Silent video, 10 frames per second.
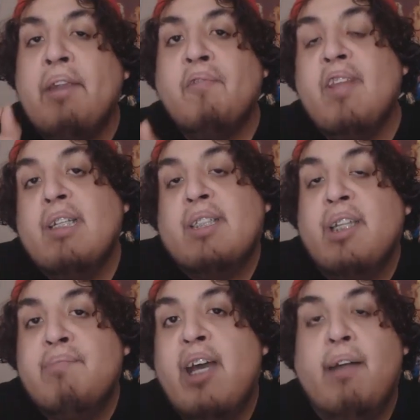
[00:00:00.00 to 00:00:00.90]
I don't think it's
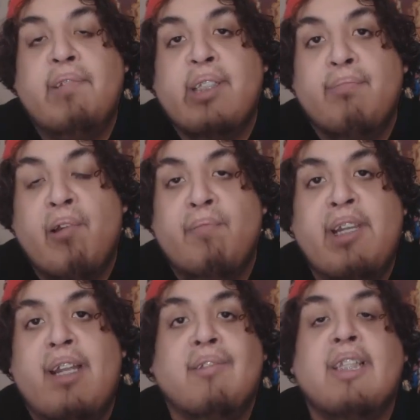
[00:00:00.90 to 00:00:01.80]
going to be obviously
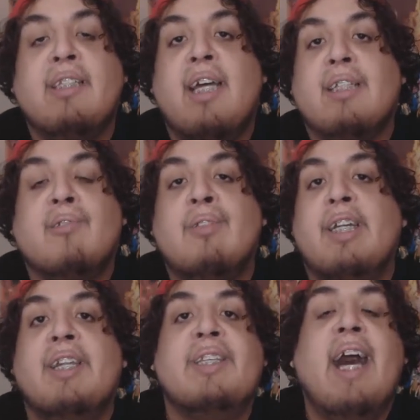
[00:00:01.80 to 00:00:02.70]
permanent. I don't think Natsu's
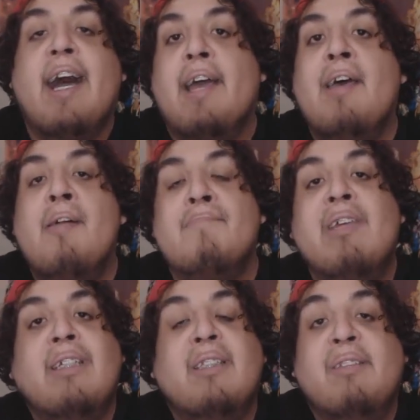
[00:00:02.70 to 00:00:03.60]
going to die
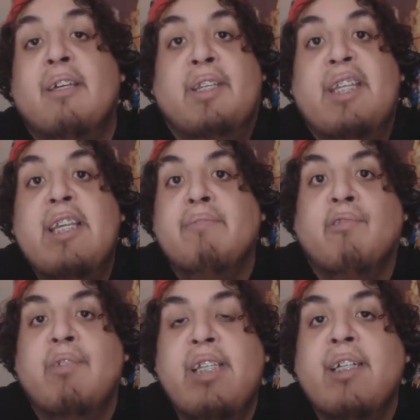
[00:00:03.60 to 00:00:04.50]
being an
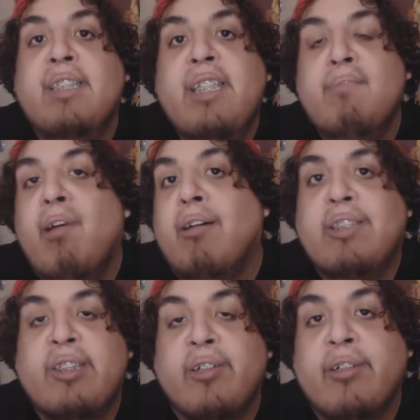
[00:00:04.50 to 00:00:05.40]
evil END
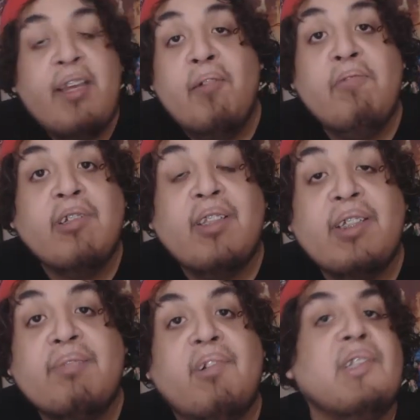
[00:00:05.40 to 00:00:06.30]
monster. Any overall
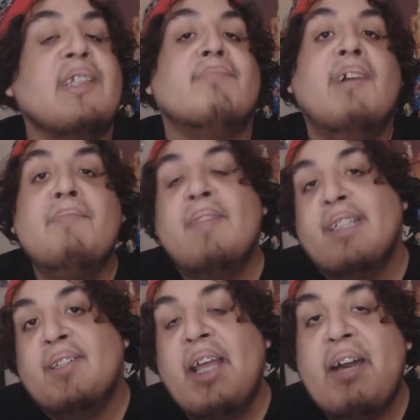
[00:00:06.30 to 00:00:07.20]
thoughts of all this? But
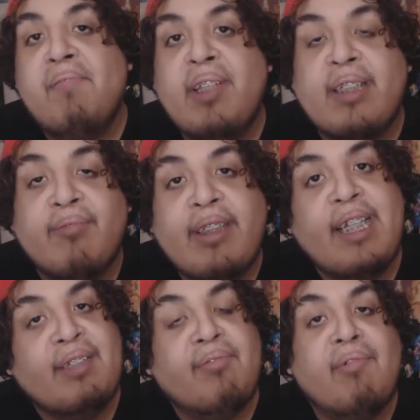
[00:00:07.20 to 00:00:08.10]
that's all I have for this one.
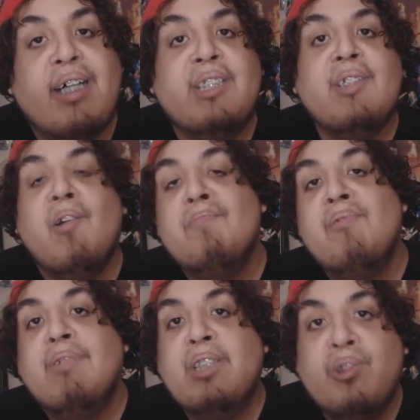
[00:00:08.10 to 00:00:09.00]
Thanks for watching. Hope
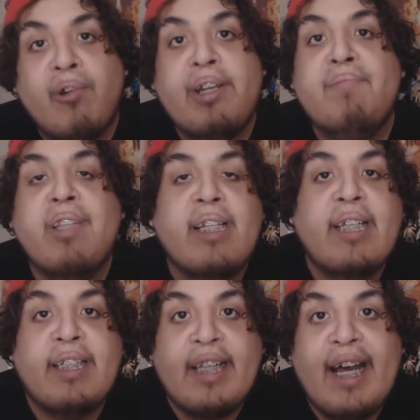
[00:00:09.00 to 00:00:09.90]
you enjoyed. If you liked
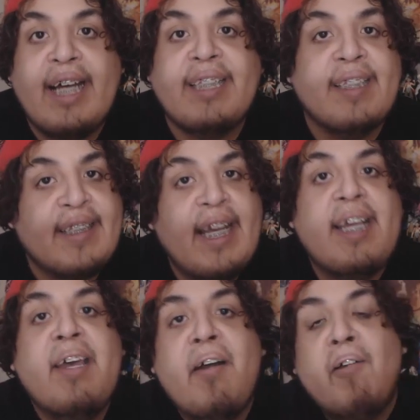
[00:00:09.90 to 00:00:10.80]
anything I had to
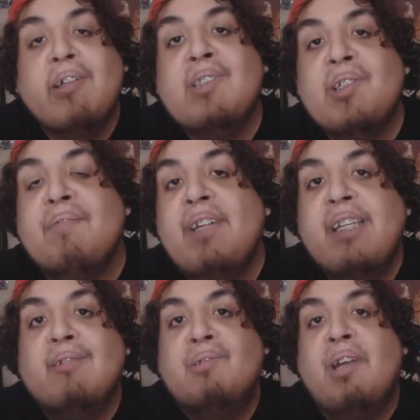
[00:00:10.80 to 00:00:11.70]
say or enjoyed the
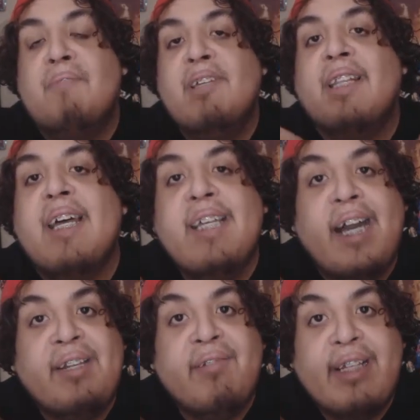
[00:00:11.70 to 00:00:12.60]
video, drop me a like.
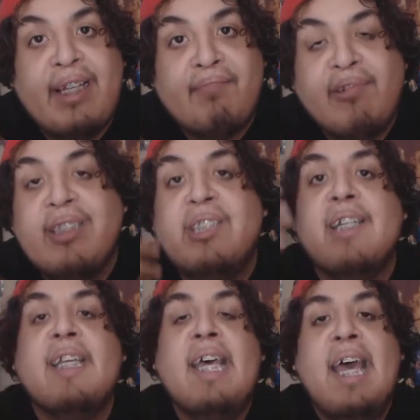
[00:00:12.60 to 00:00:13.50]
I'd greatly
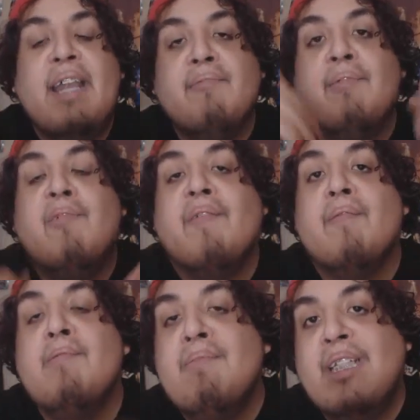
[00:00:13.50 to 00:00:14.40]
appreciate it. And if you want more
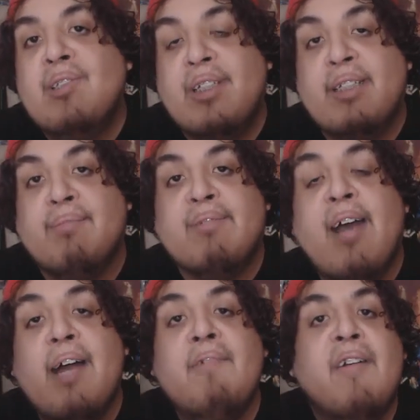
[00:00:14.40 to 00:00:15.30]
from me, make sure to
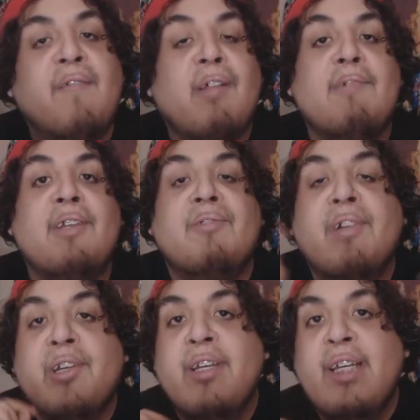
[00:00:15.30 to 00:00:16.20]
subscribe. Follow me on
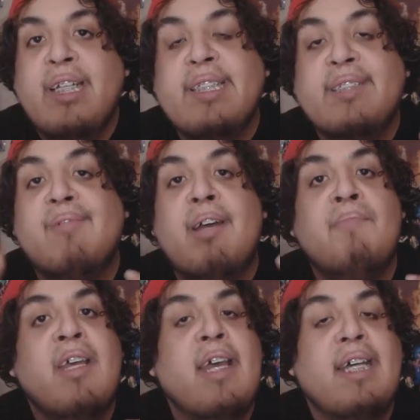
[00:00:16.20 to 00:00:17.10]
Twitter,
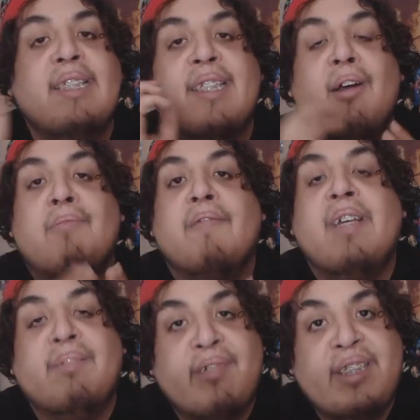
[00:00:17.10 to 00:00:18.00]
Instagram, and stalk my
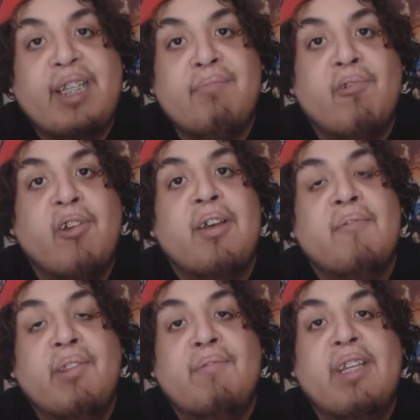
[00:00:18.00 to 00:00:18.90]
Facebook to get more
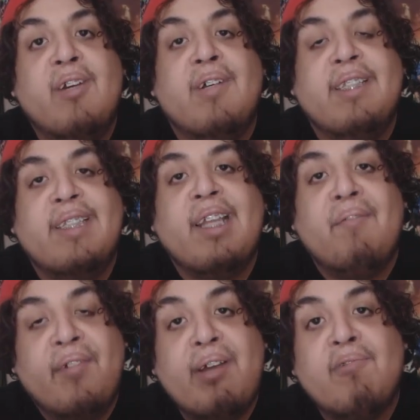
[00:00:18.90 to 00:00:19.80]
when the video ends.
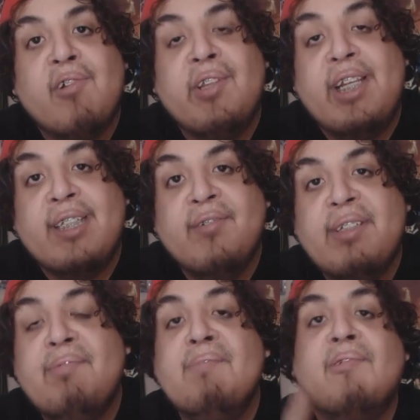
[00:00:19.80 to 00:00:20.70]
I'm ForneverWorld, and as
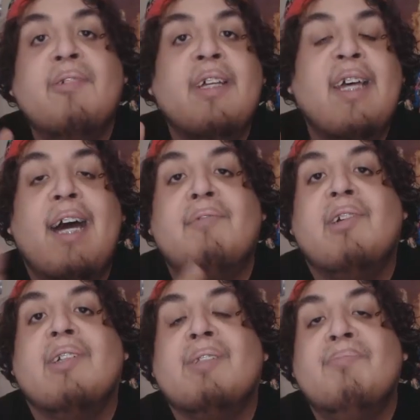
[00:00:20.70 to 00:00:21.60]
always, people, have an
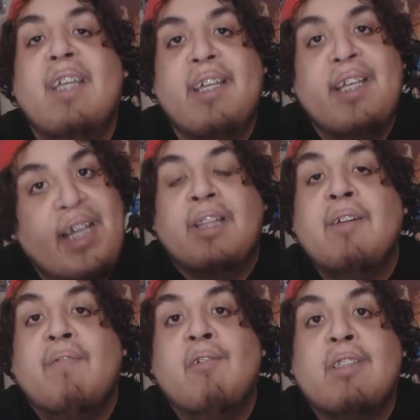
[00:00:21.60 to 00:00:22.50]
awesome day. And I
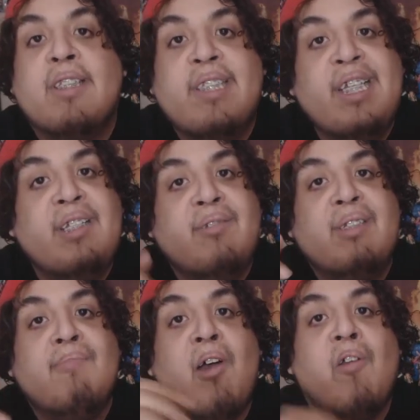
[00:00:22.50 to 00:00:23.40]
look forward to seeing you
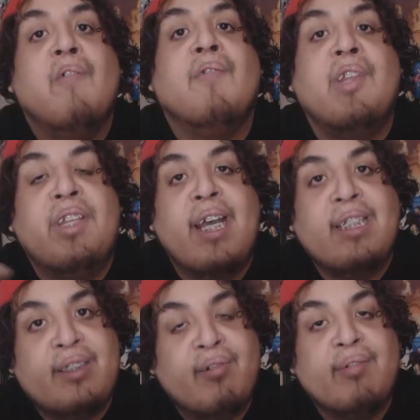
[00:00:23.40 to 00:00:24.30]
tomorrow for the
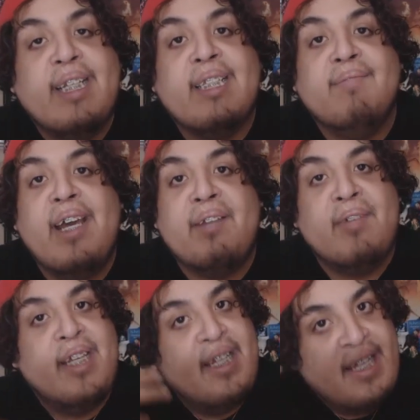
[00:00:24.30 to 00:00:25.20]
next 12 Days of Anime.